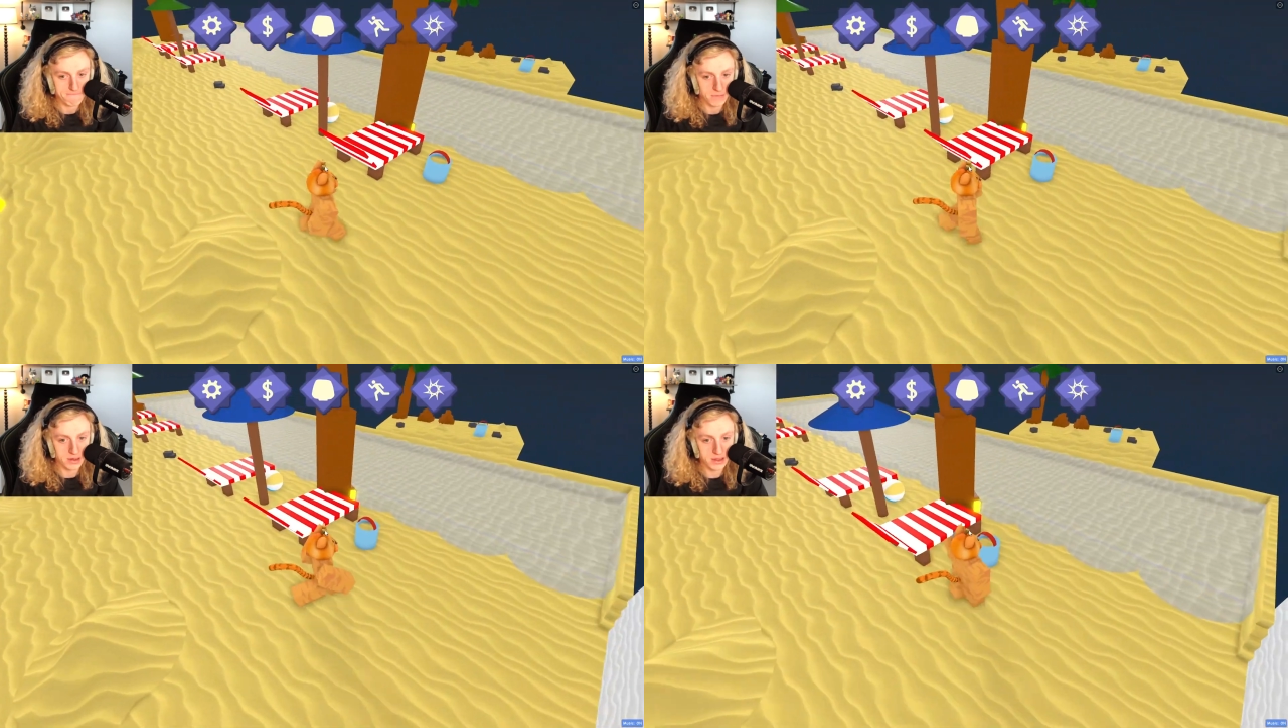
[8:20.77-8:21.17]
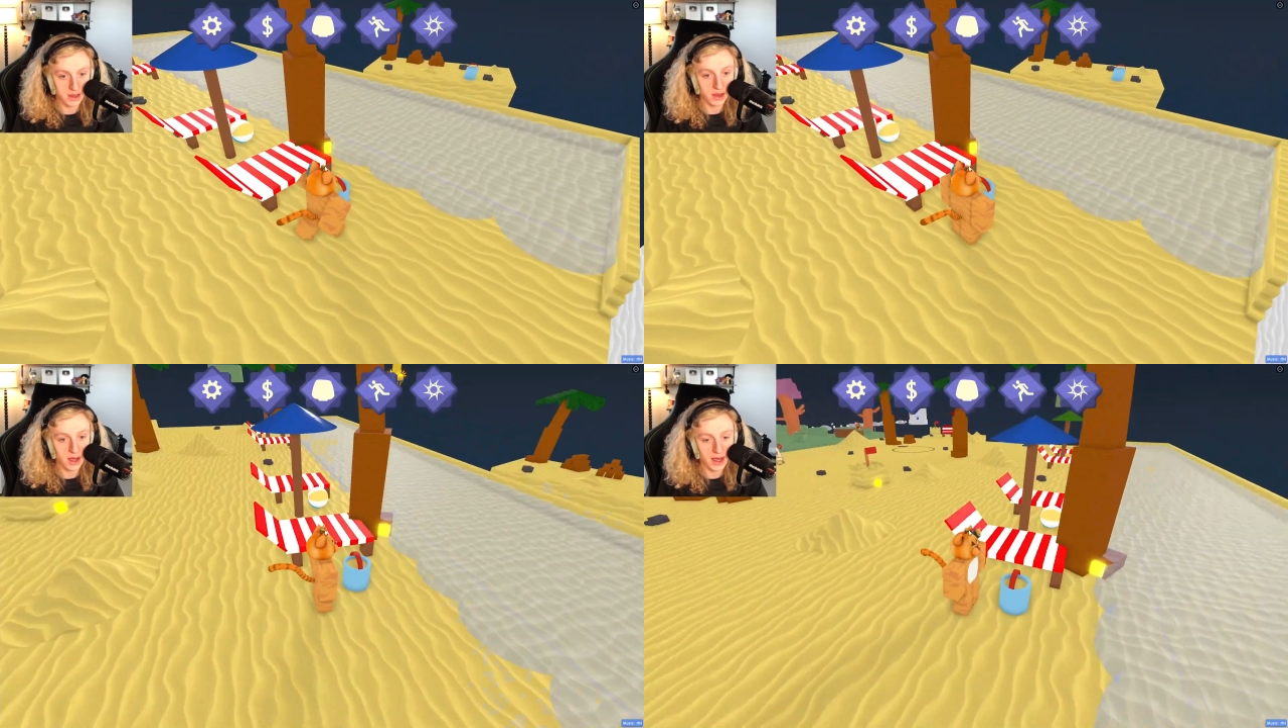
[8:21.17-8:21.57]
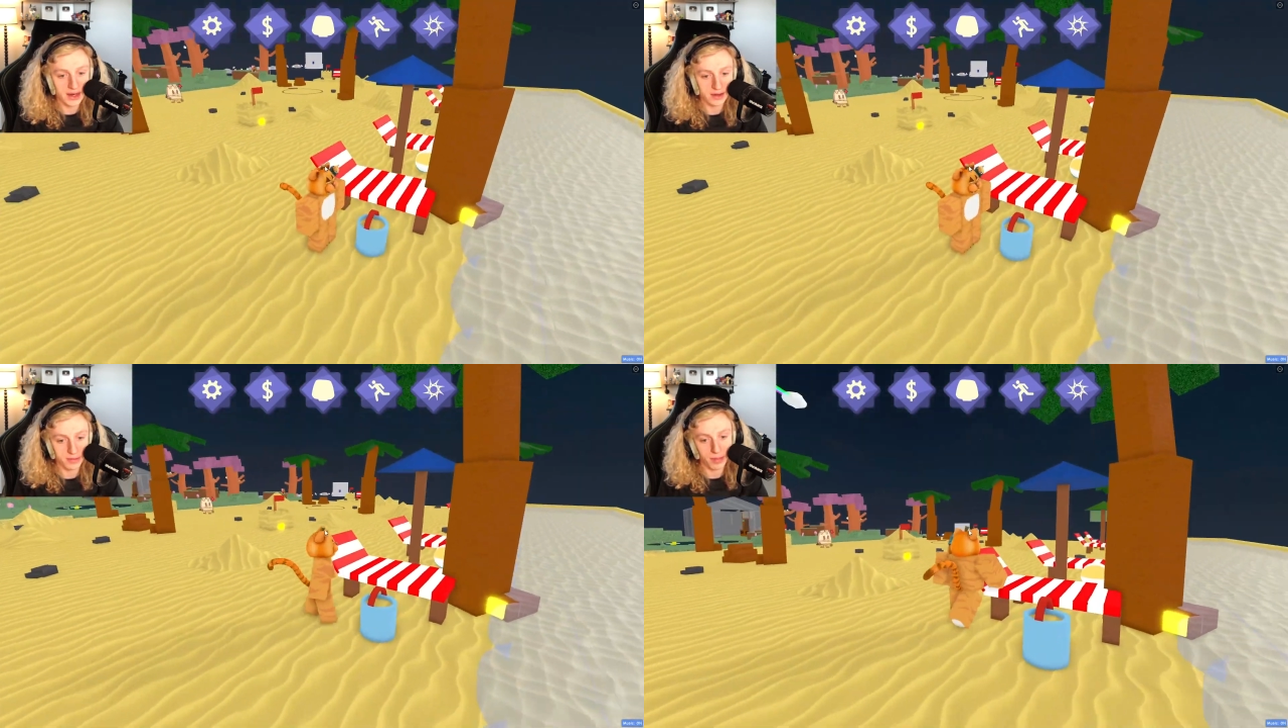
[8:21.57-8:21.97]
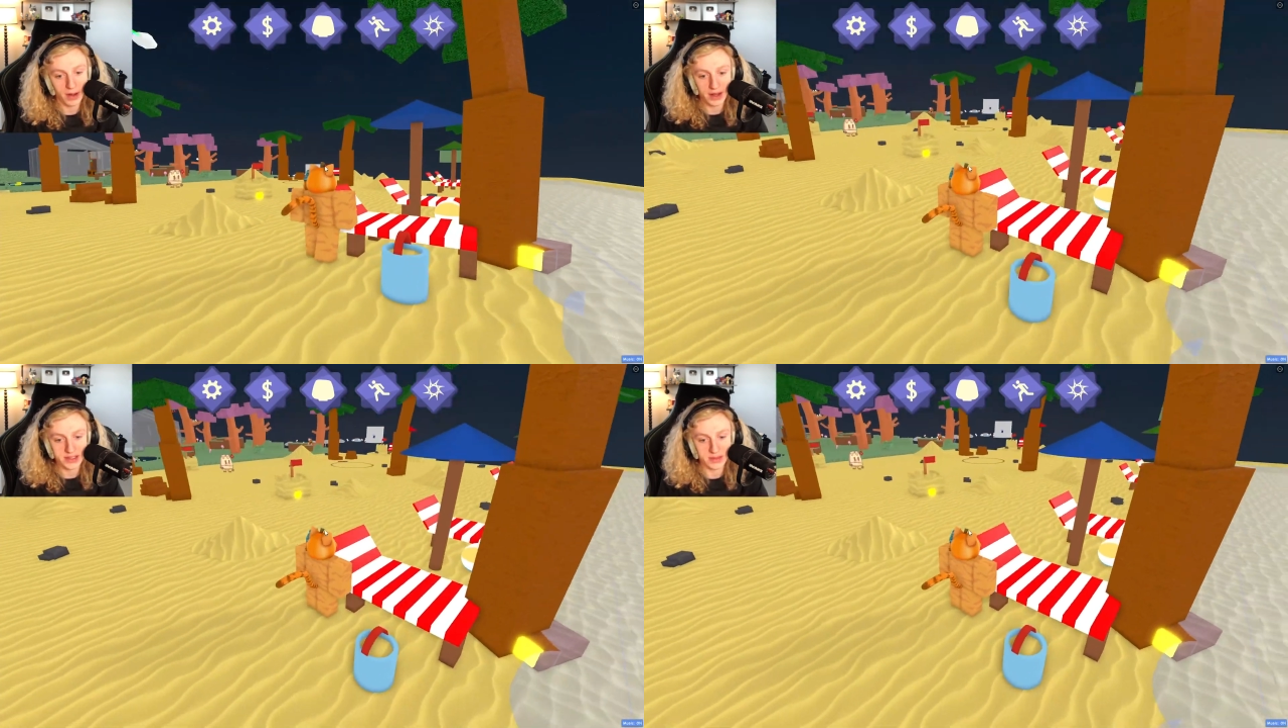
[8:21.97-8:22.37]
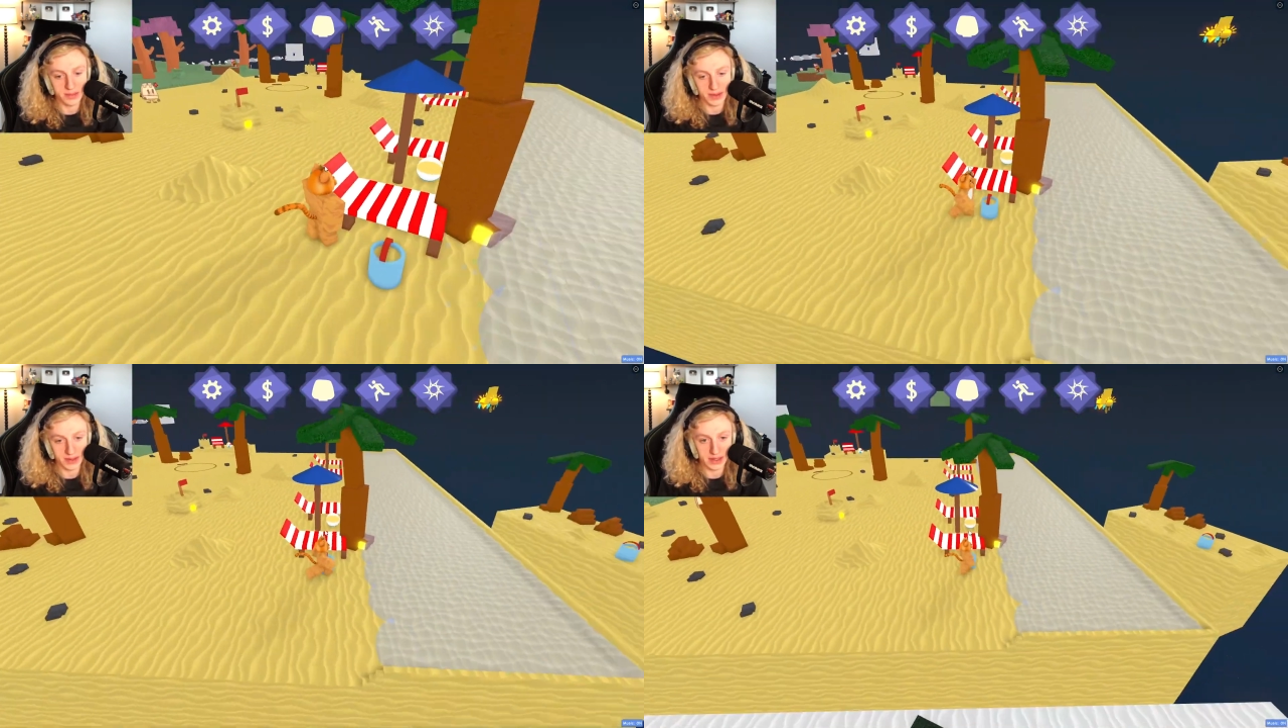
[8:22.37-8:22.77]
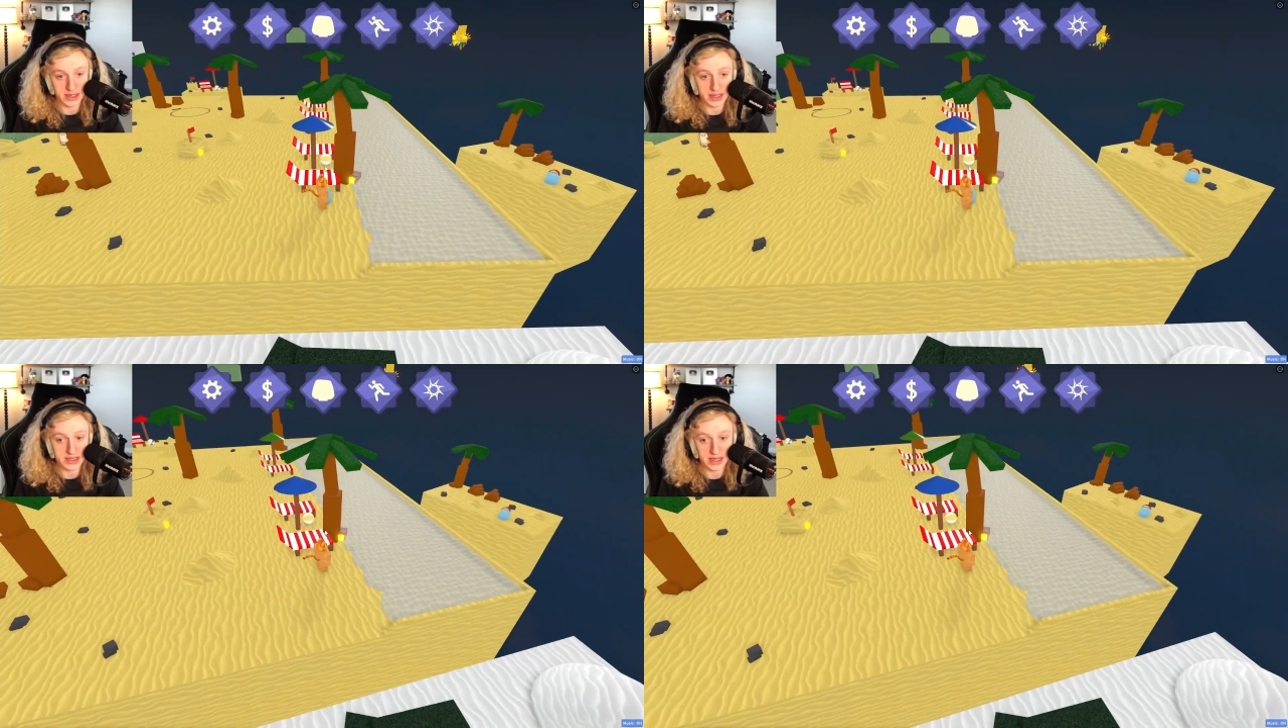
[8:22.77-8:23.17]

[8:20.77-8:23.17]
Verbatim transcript: There's a lot of possibilities,